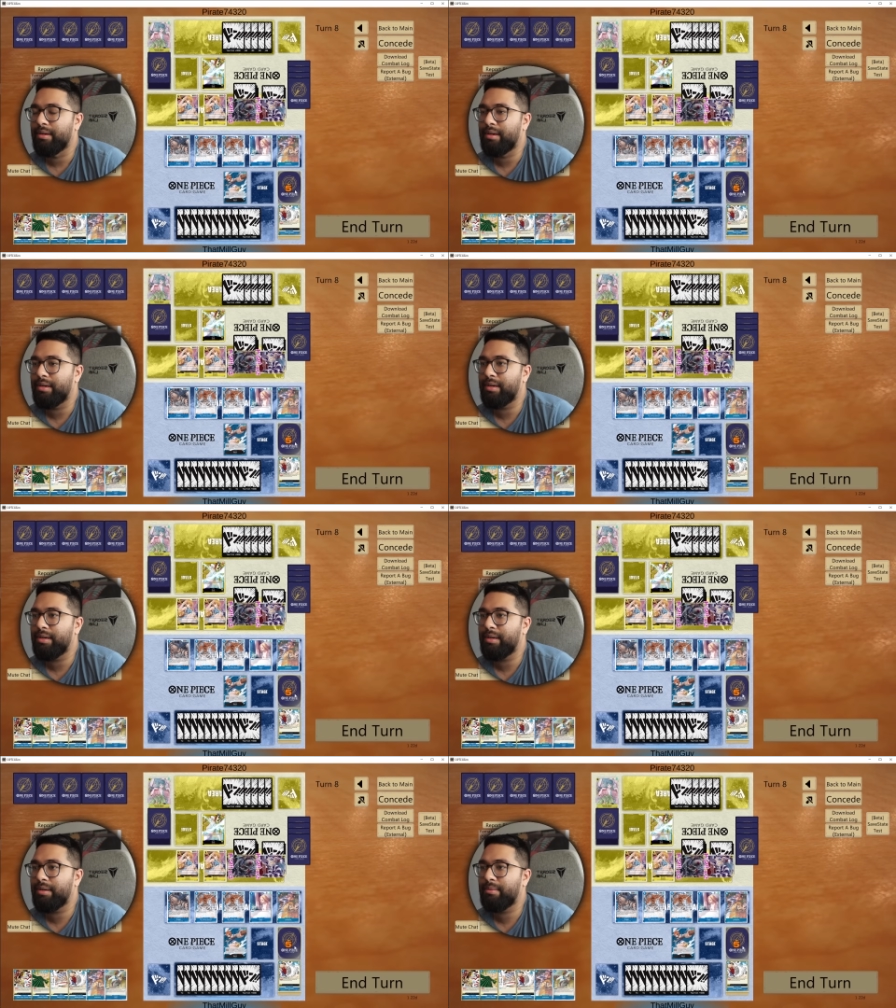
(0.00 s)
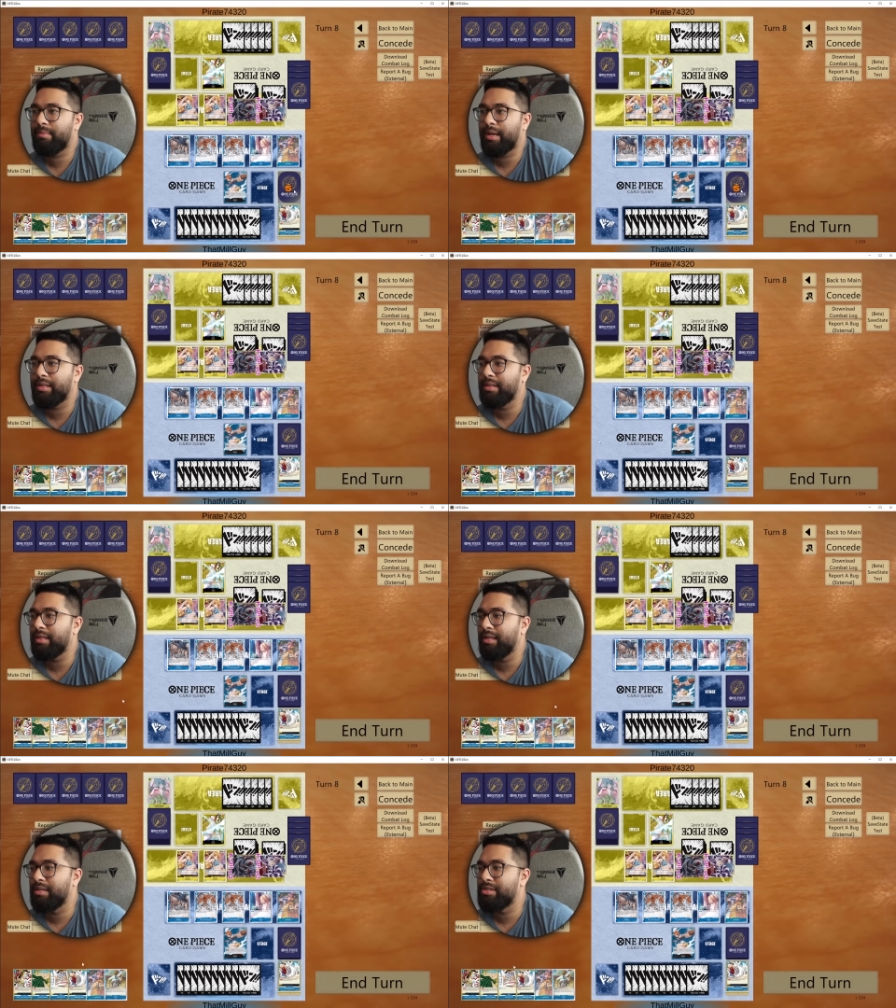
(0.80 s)
Um, I think
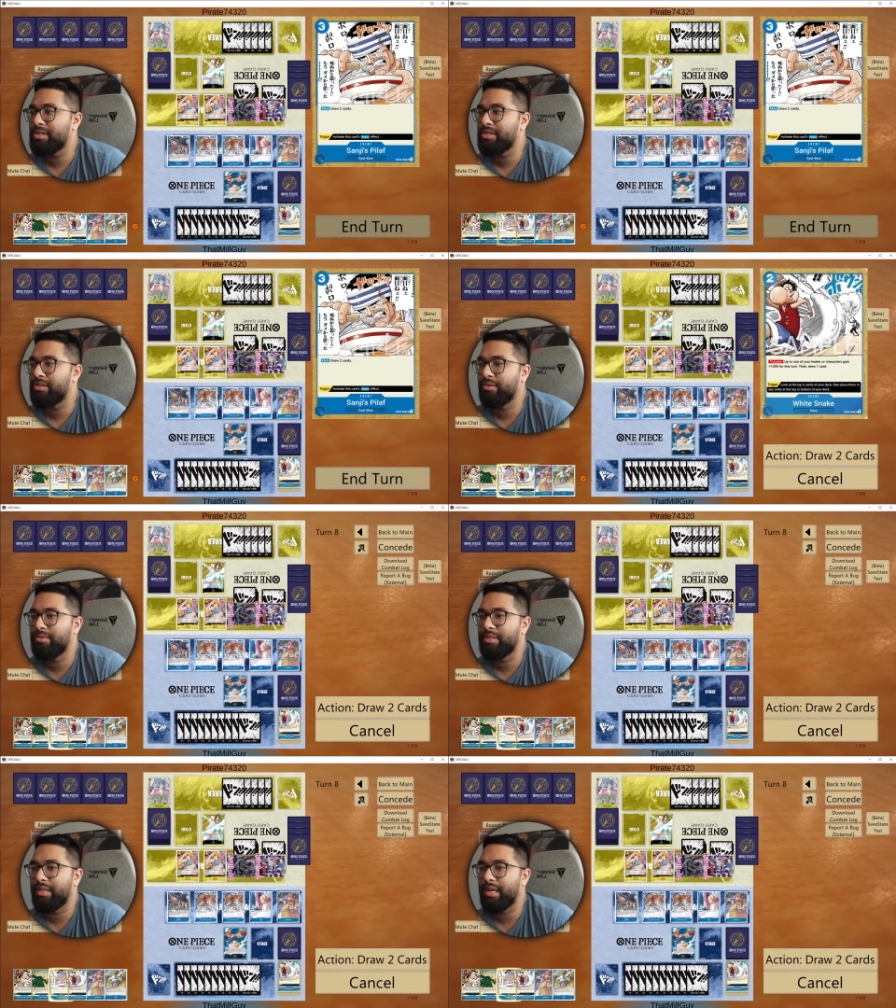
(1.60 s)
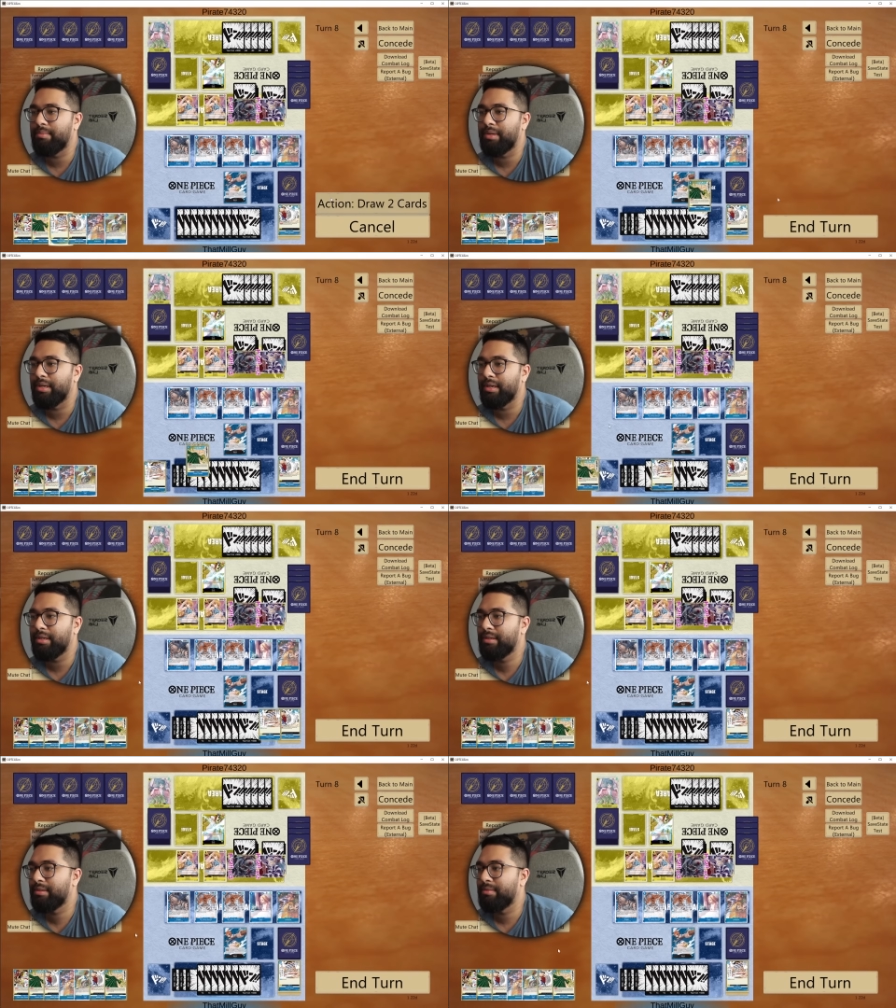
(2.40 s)
they legit just lose the game here
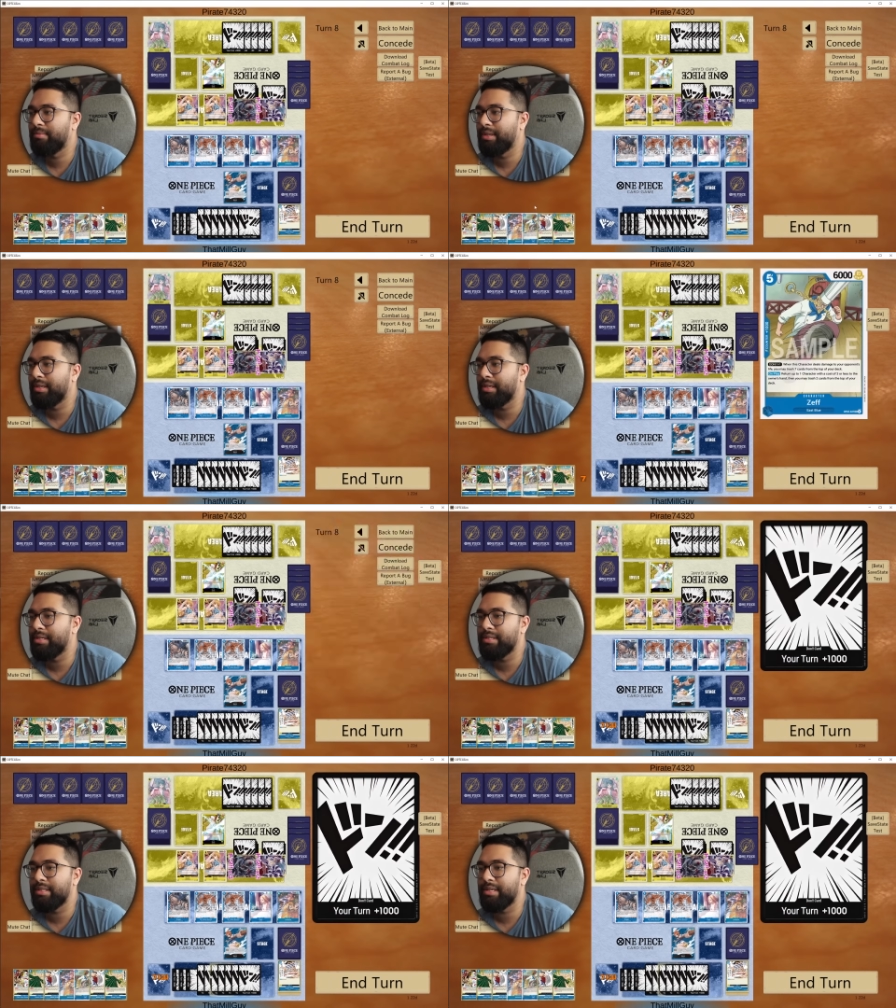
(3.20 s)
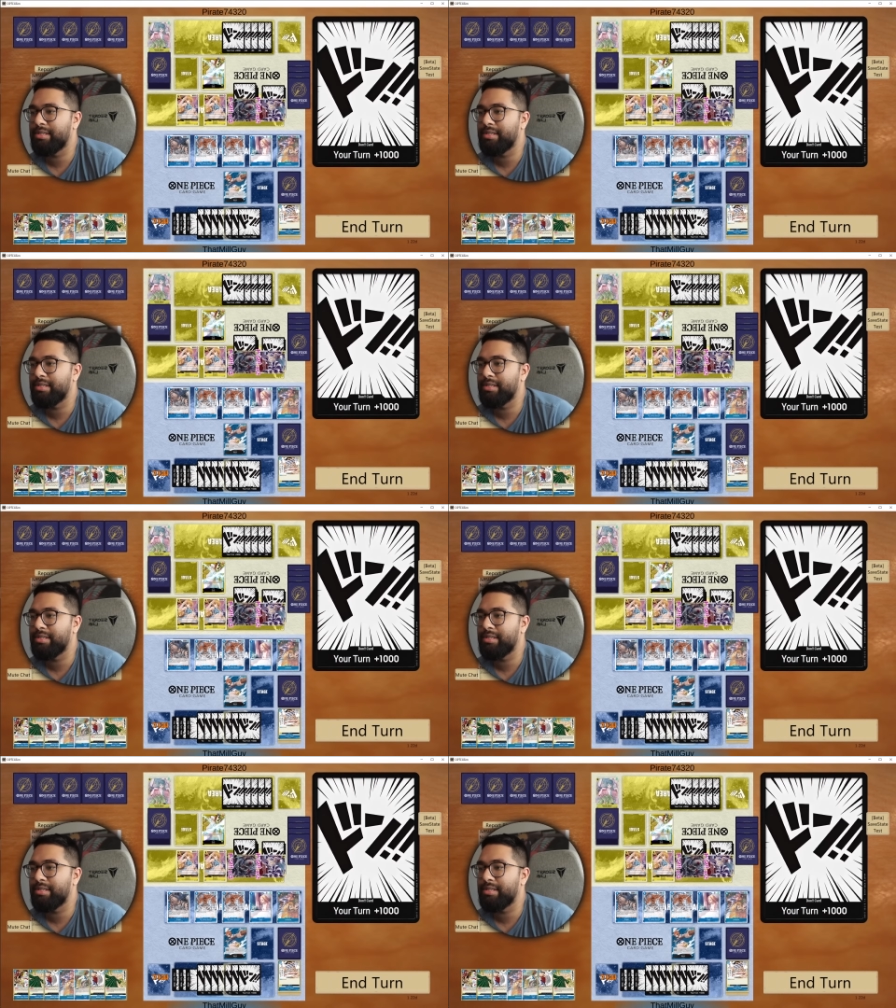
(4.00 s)
because they